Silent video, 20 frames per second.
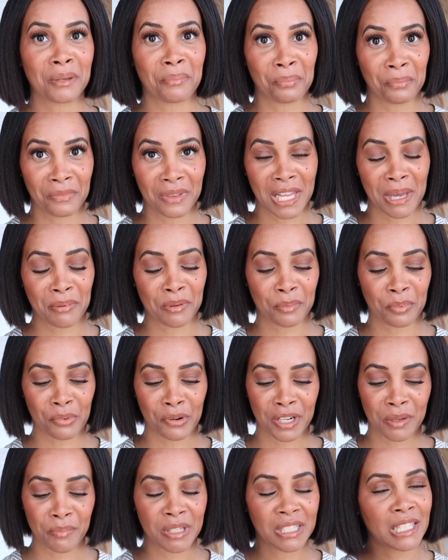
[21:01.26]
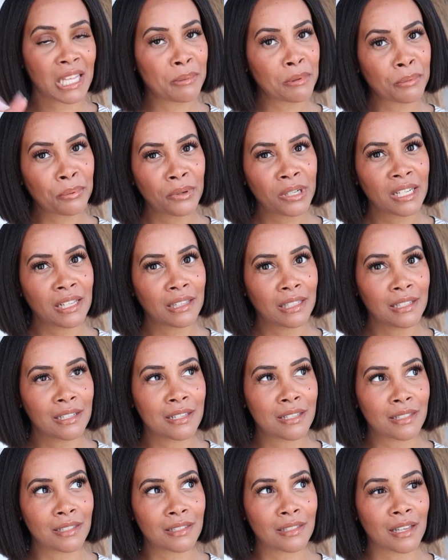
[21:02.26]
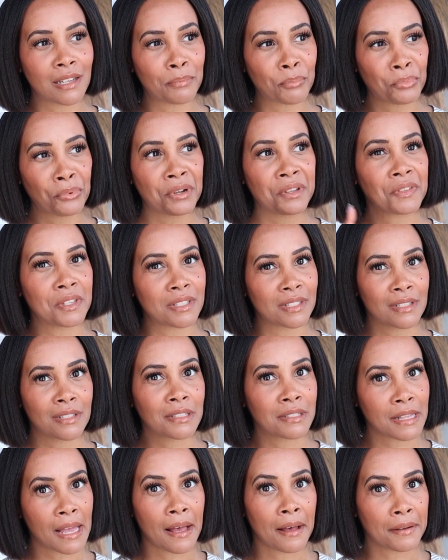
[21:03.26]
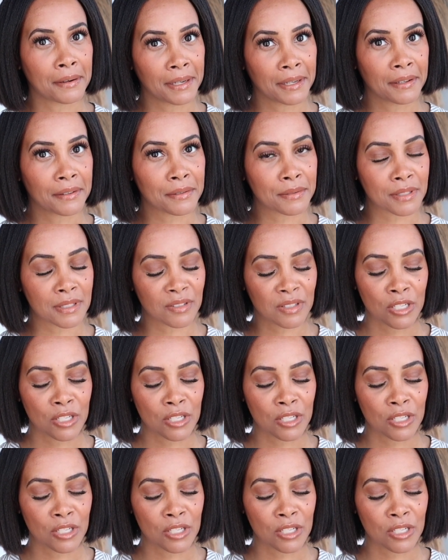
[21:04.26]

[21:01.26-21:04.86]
the leopard print. But leopard print, I think, is a print that's in style now.